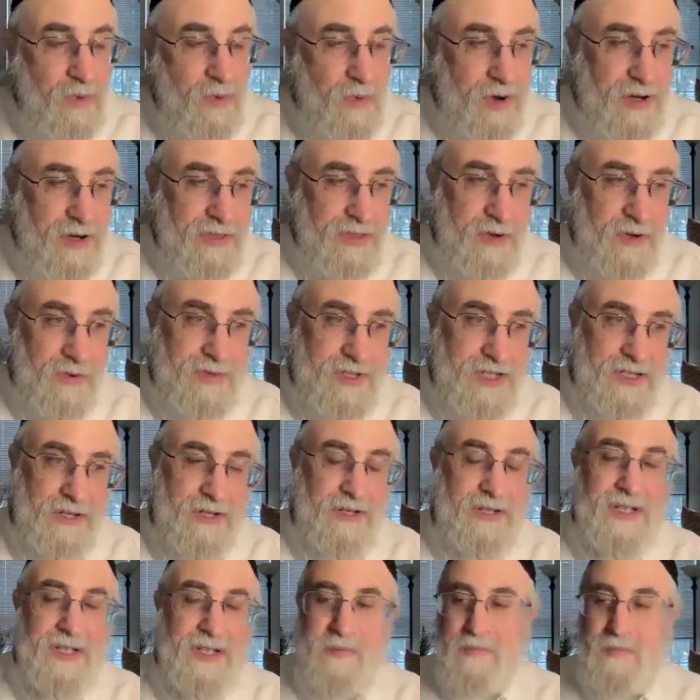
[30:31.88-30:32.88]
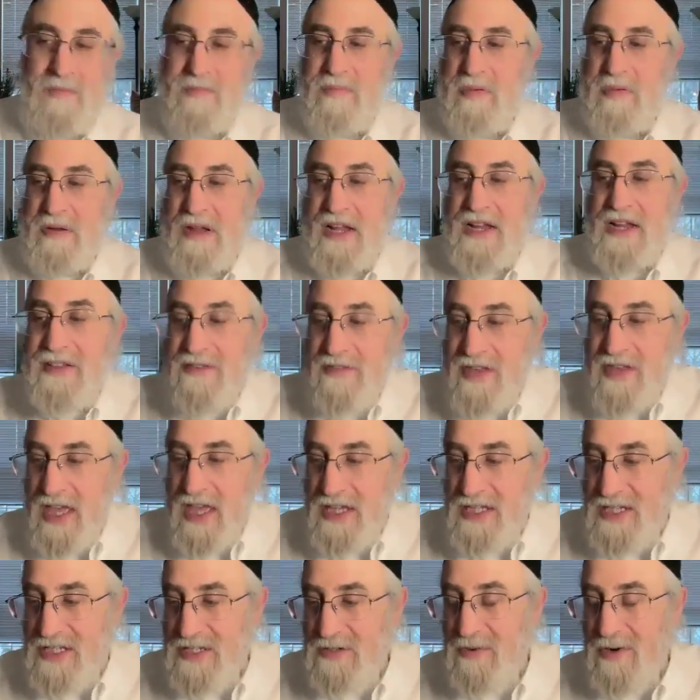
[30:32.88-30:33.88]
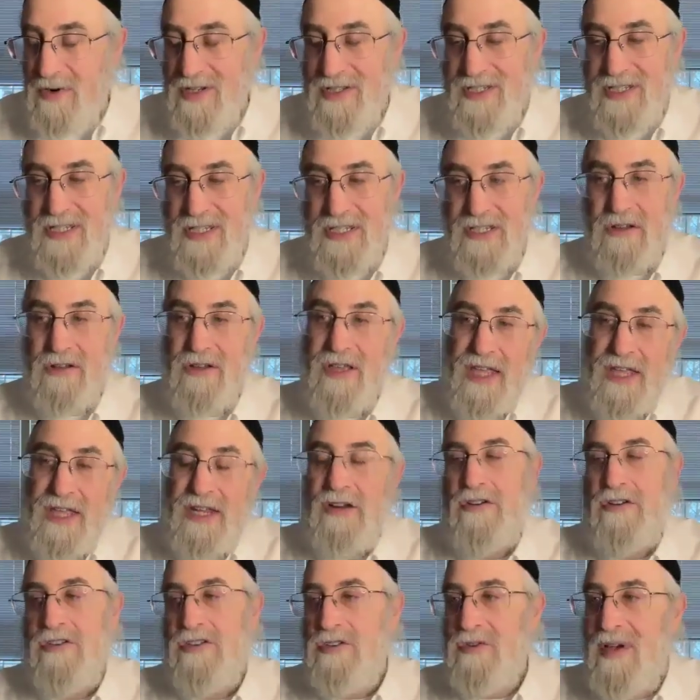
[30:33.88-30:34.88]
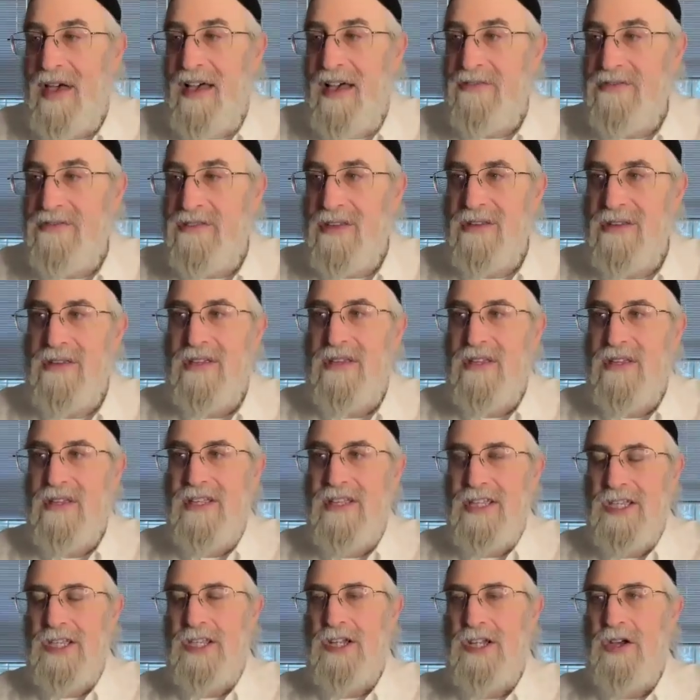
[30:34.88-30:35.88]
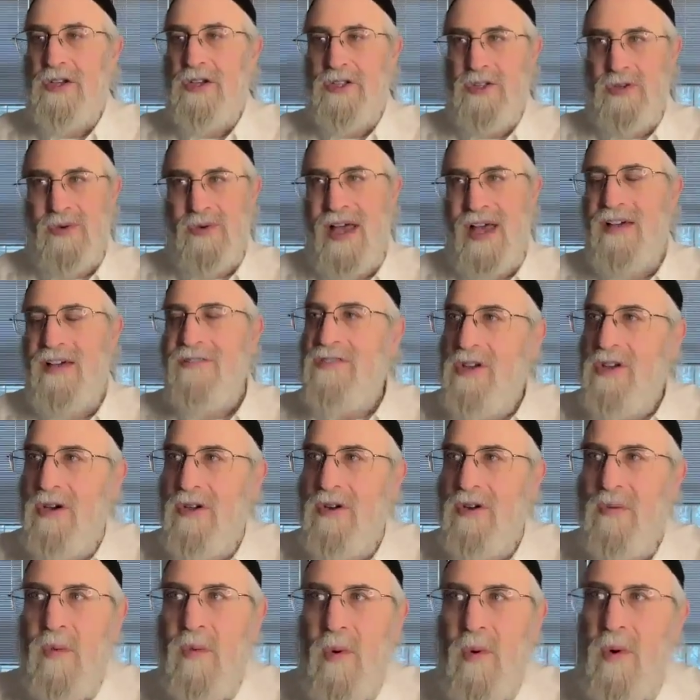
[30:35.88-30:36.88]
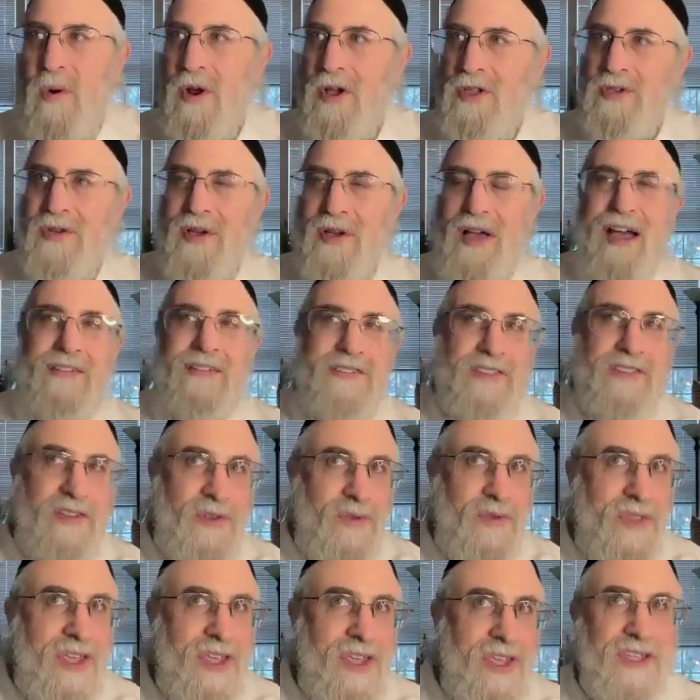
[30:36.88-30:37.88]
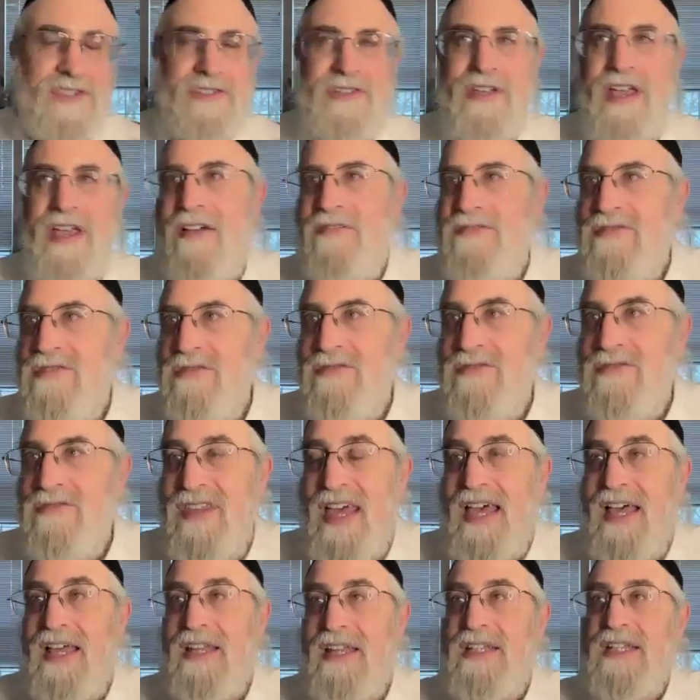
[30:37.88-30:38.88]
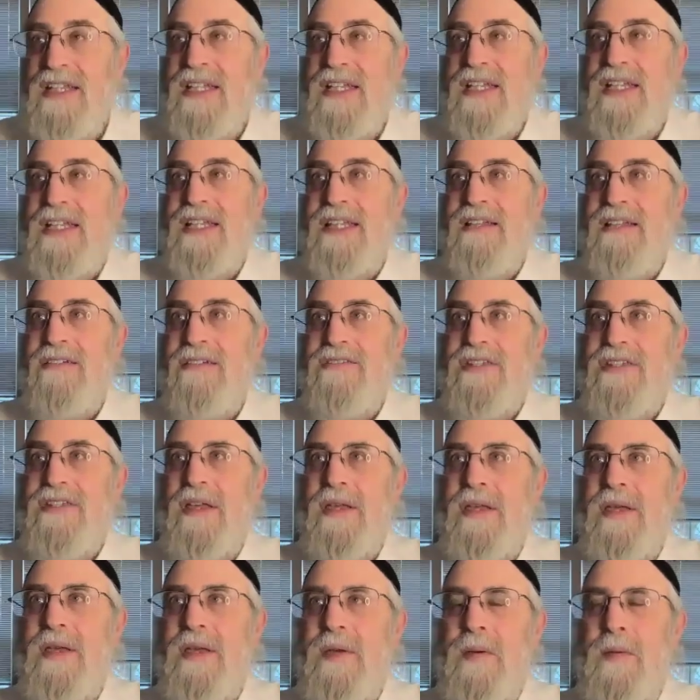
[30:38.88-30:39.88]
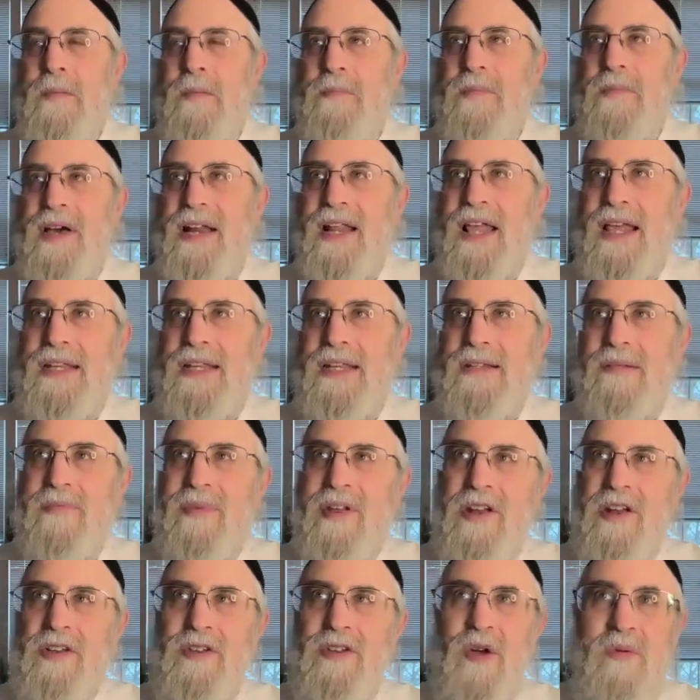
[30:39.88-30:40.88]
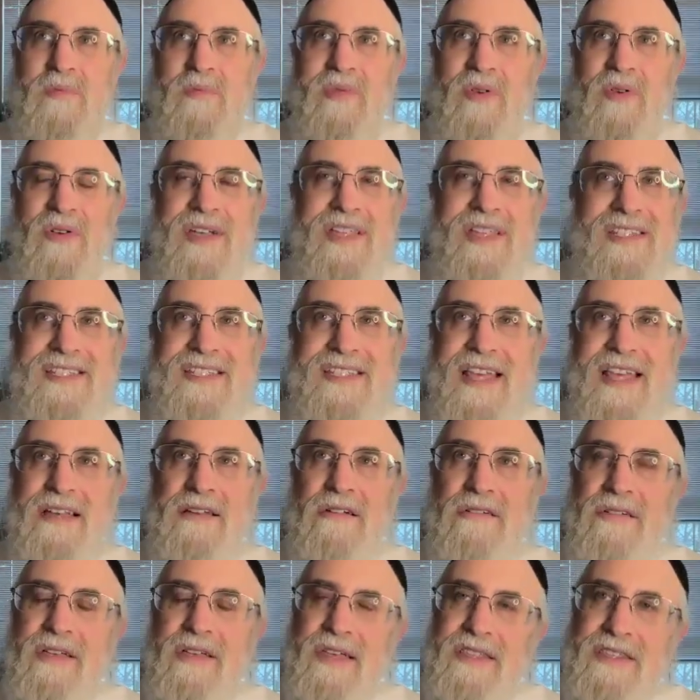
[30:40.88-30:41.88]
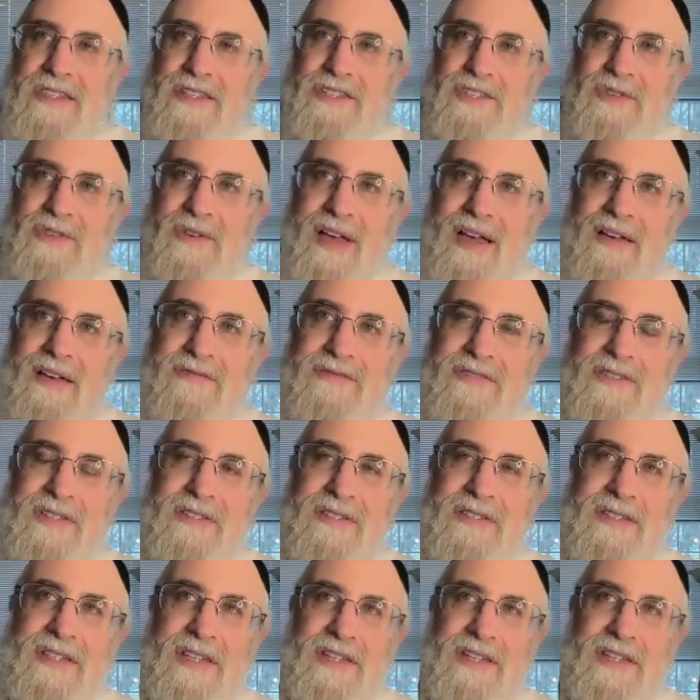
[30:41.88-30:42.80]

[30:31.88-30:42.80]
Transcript: were certainly plenty of cases where it says, okay, you have to go to war, you have to do this, you have to do that. But at no point saying, okay, that you have